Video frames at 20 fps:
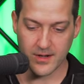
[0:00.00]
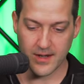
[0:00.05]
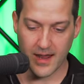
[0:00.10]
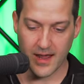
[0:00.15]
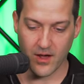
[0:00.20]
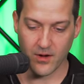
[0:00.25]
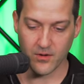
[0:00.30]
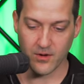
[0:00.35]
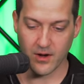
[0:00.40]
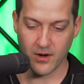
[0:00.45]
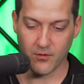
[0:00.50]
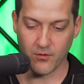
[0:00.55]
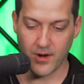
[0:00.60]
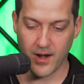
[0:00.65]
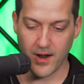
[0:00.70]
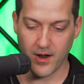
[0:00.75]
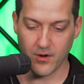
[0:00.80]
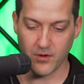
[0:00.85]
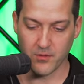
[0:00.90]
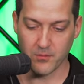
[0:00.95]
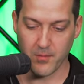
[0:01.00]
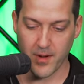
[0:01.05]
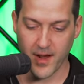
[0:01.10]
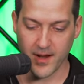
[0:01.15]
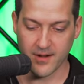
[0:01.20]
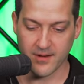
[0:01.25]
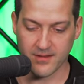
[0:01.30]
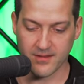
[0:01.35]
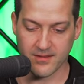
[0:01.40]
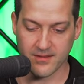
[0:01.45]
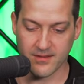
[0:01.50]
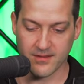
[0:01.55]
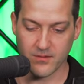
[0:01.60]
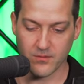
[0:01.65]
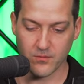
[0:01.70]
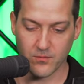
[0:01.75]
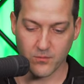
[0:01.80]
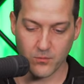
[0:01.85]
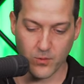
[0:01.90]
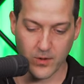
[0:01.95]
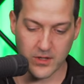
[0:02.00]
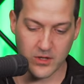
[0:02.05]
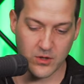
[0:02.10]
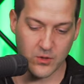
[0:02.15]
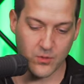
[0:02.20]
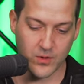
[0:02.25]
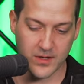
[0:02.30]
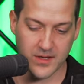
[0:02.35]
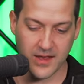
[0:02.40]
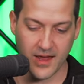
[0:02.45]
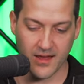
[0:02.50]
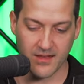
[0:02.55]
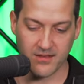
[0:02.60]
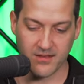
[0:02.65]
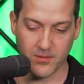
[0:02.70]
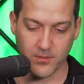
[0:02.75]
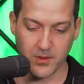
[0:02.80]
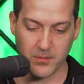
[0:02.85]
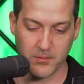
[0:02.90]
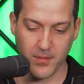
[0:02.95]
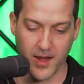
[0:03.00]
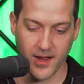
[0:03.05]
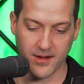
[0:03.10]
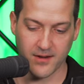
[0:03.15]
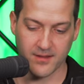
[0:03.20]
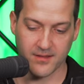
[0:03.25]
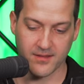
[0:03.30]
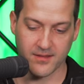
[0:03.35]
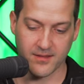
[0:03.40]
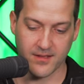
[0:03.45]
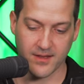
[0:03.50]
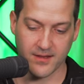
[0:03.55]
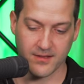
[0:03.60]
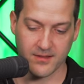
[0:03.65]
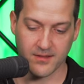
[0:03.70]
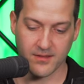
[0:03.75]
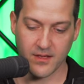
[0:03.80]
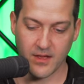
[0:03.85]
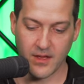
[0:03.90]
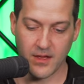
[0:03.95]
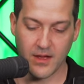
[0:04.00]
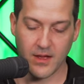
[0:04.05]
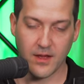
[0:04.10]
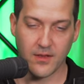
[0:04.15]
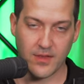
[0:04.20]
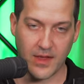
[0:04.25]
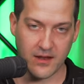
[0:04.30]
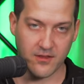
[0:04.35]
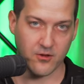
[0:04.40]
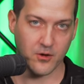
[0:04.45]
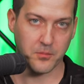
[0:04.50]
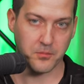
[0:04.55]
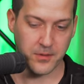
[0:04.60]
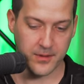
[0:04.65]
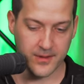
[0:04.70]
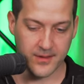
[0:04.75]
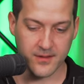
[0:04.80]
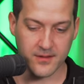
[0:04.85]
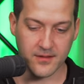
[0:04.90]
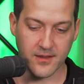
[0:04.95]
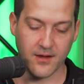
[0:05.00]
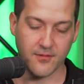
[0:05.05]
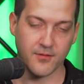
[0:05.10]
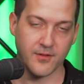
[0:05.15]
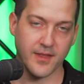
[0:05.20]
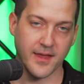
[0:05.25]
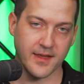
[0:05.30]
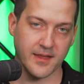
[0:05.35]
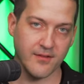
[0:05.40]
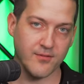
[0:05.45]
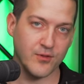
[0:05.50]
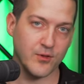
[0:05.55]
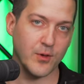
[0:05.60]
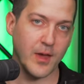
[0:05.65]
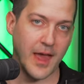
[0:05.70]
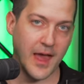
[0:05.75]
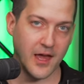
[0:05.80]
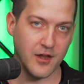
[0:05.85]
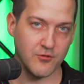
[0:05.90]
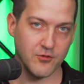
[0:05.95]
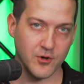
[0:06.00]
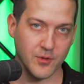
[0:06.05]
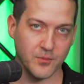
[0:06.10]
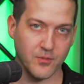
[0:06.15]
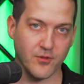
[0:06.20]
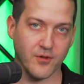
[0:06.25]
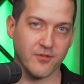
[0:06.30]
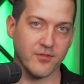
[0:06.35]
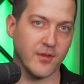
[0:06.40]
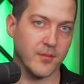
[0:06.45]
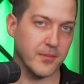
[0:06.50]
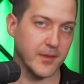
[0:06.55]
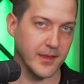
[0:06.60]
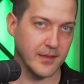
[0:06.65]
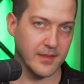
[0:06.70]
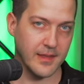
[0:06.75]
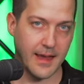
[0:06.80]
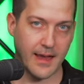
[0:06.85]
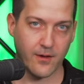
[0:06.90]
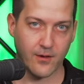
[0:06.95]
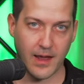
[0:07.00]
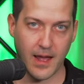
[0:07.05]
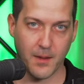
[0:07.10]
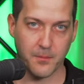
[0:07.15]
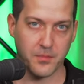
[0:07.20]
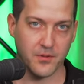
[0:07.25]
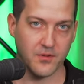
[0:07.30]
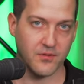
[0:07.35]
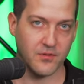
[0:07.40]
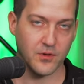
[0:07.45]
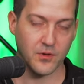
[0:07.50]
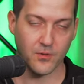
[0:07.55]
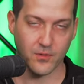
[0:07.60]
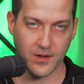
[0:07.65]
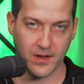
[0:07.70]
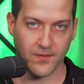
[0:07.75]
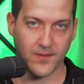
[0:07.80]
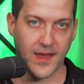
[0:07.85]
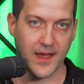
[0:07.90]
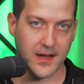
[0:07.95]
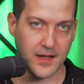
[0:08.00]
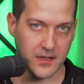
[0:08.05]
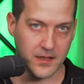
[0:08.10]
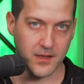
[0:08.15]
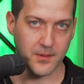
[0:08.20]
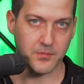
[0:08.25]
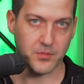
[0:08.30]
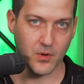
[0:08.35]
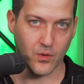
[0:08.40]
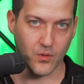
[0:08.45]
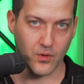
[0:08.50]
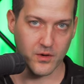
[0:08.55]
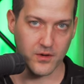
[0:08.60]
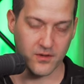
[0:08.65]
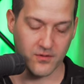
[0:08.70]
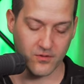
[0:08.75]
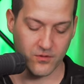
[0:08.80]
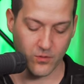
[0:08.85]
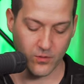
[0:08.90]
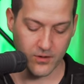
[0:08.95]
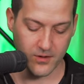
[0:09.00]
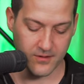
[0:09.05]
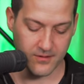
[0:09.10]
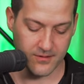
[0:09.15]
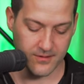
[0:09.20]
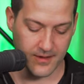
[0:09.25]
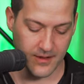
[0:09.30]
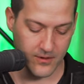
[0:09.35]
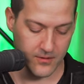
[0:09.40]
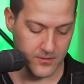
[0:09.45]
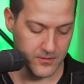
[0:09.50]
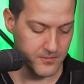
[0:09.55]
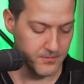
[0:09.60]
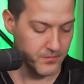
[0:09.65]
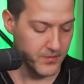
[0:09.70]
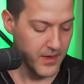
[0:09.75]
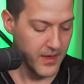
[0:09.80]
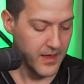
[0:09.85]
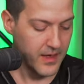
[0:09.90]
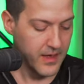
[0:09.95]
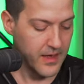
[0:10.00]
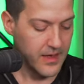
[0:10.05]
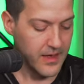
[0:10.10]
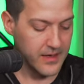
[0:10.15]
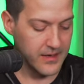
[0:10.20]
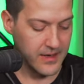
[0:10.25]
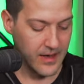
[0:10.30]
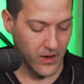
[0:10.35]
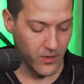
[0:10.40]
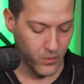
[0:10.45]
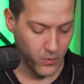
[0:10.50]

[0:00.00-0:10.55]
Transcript: down around minus what you would guess to be -6. That's your peak level. That gives you headroom, so if something loud happens, you don't get that clipped or distorted sound. Now,